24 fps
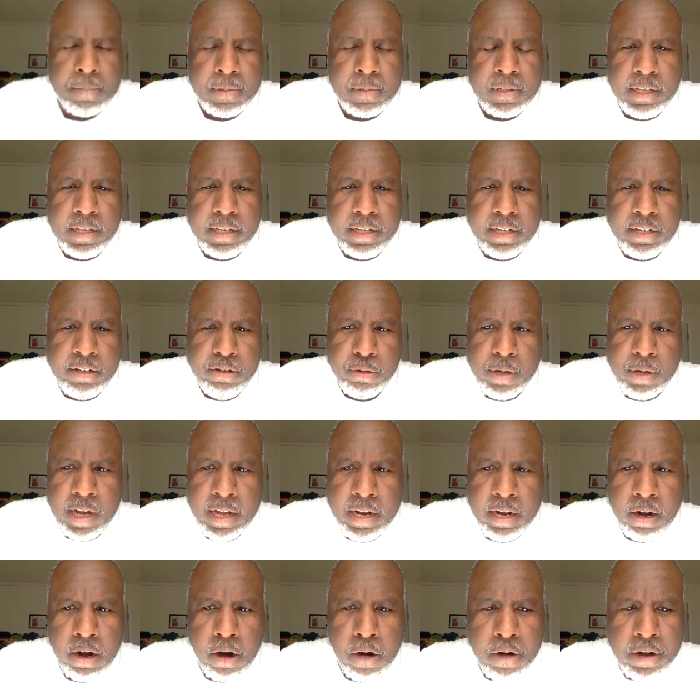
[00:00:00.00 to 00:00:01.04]
Clint? You kind
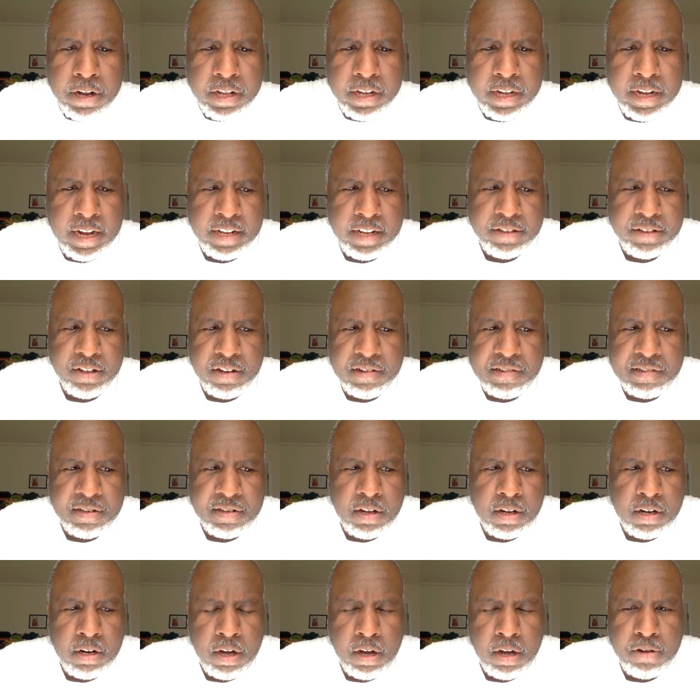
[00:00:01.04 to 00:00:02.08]
of already kind of touched
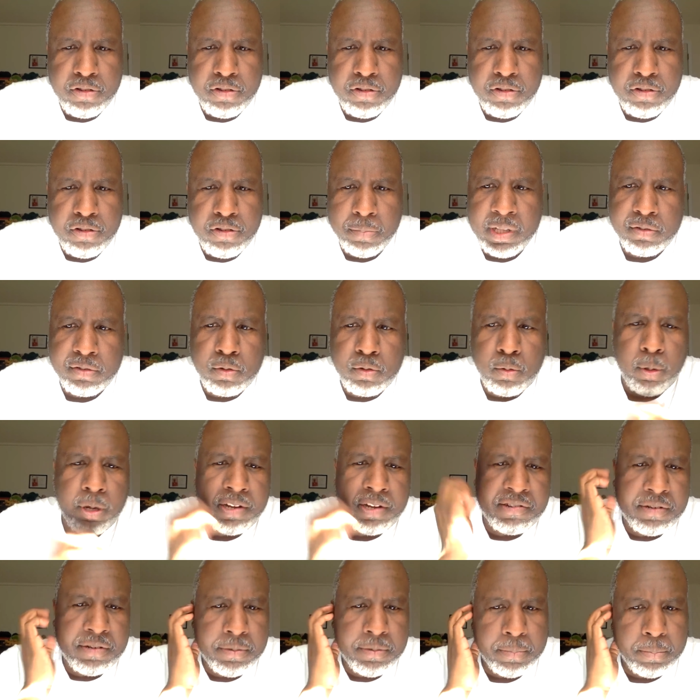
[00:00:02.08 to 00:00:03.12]
on Jamila's
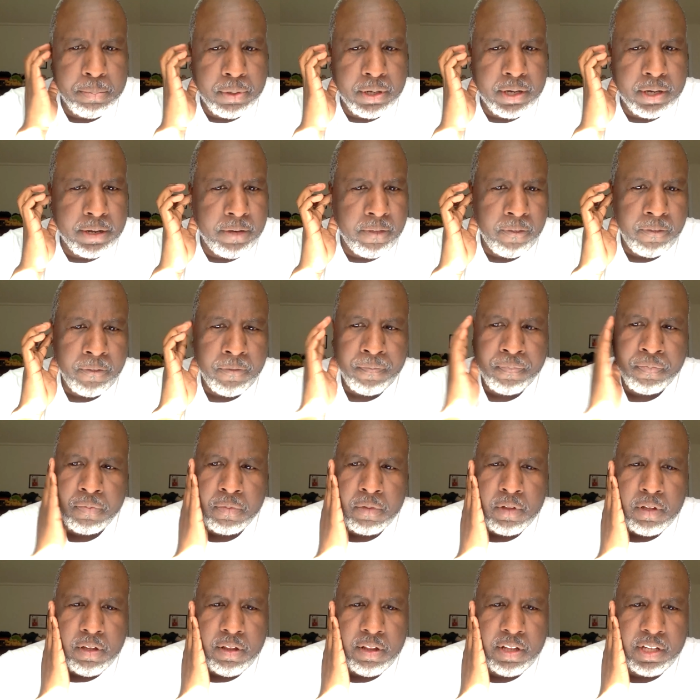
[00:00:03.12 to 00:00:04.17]
question, but
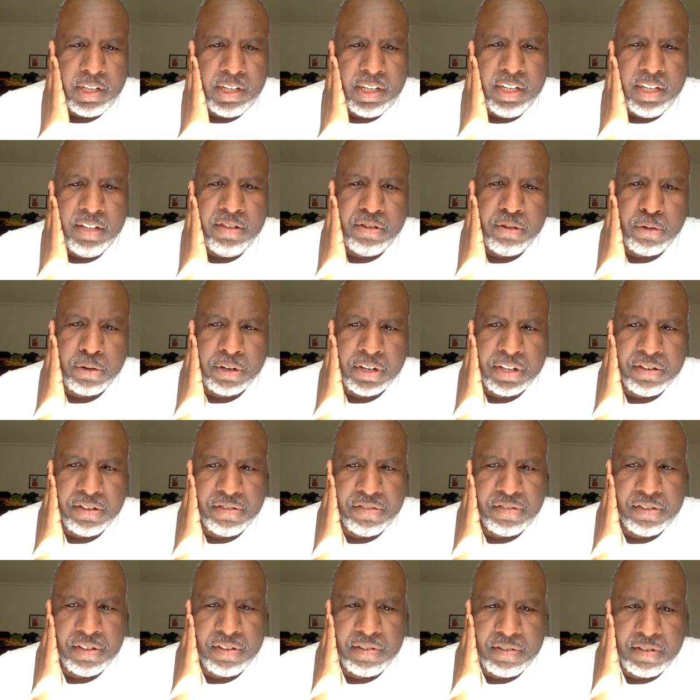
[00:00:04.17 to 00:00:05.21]
the key to your
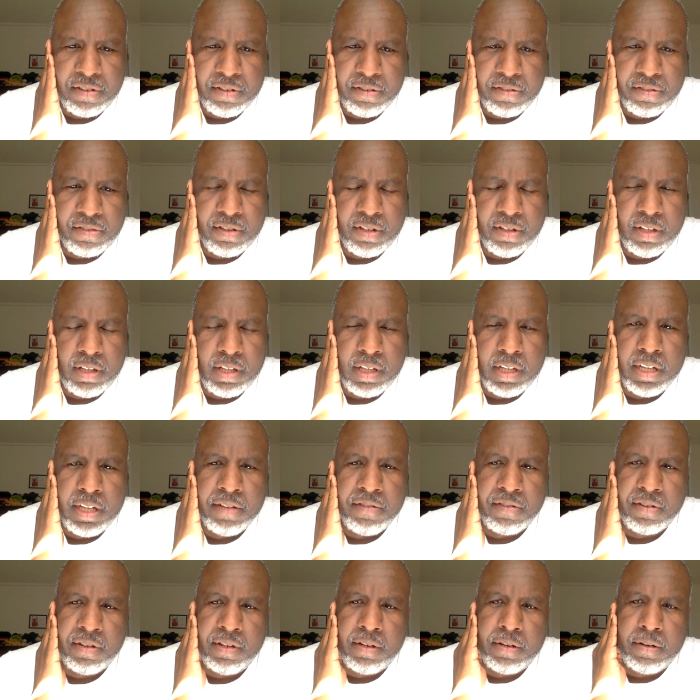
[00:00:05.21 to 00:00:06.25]
consistency, is
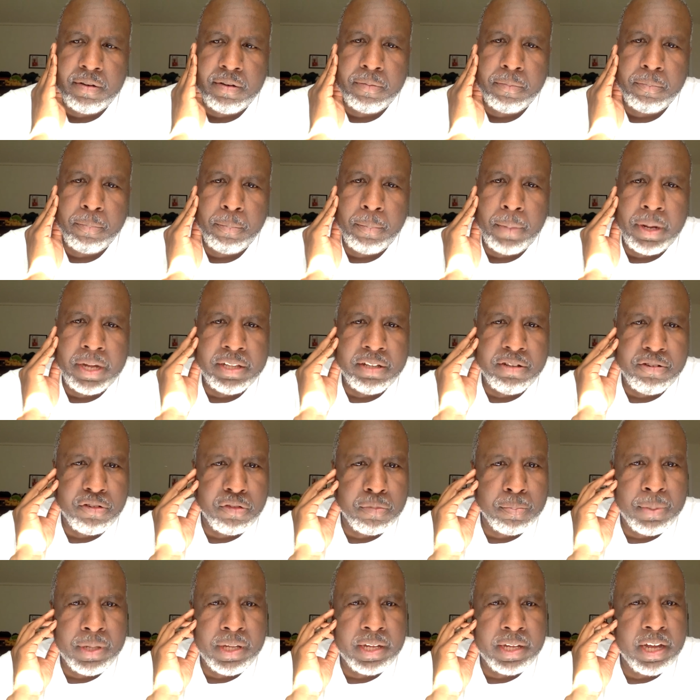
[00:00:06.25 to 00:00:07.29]
it mainly just
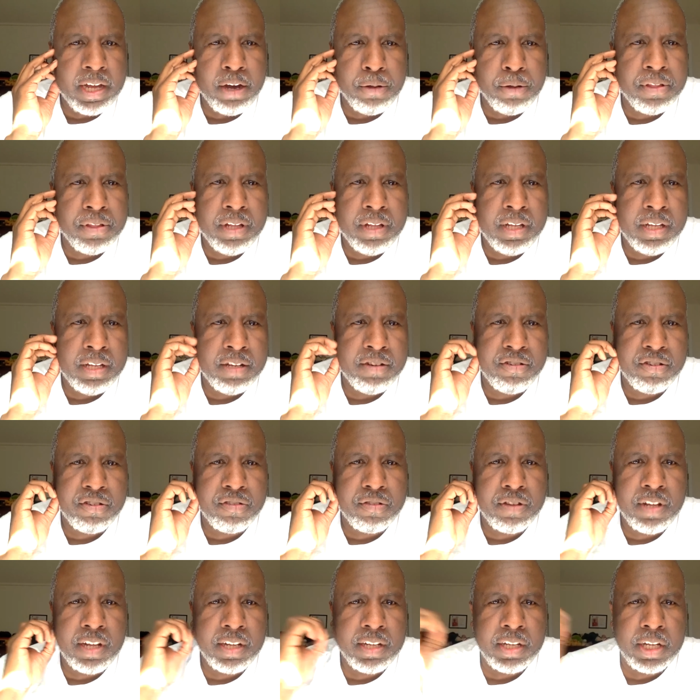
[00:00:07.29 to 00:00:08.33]
being healthy and just
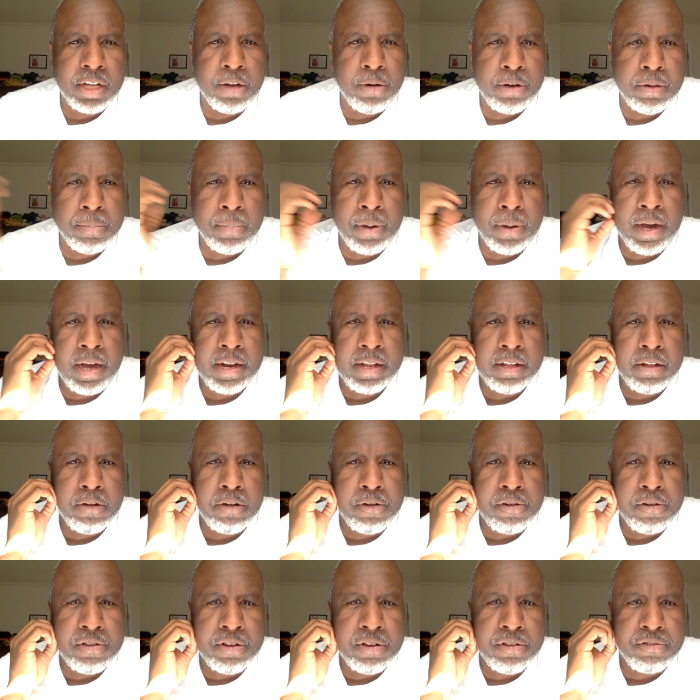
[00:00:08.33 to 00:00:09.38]
taking care of your body,
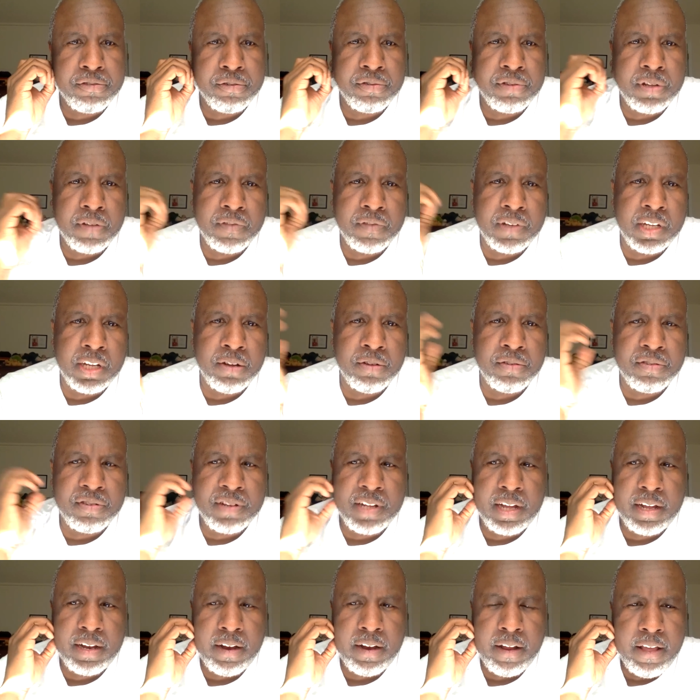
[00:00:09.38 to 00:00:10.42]
or is there something else
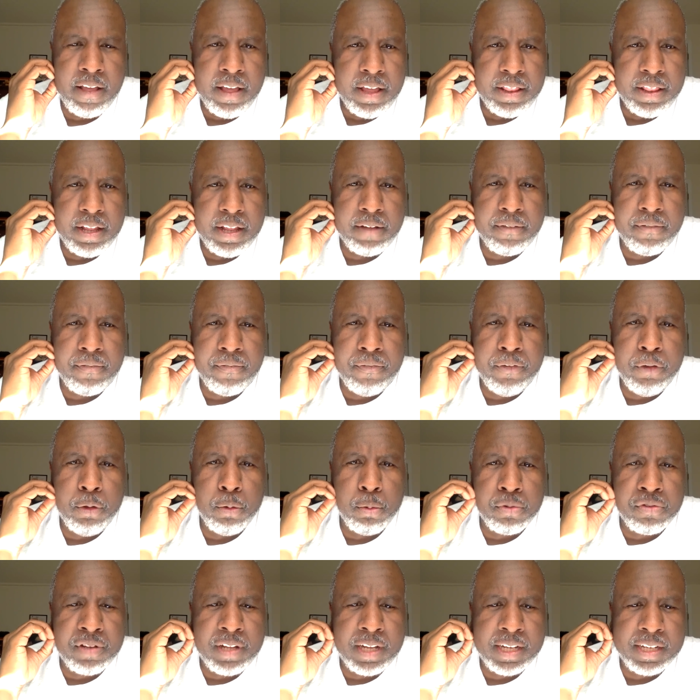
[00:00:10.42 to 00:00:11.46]
that
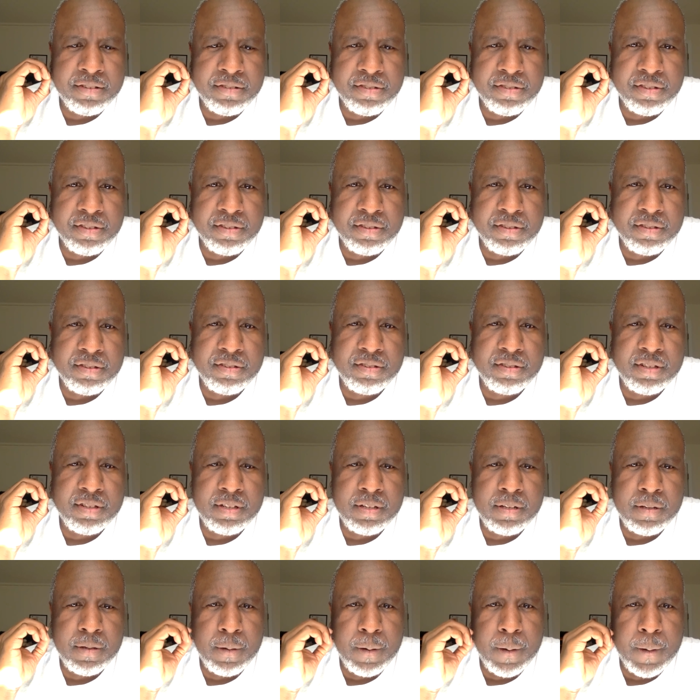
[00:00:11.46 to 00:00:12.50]
fuels that consistency?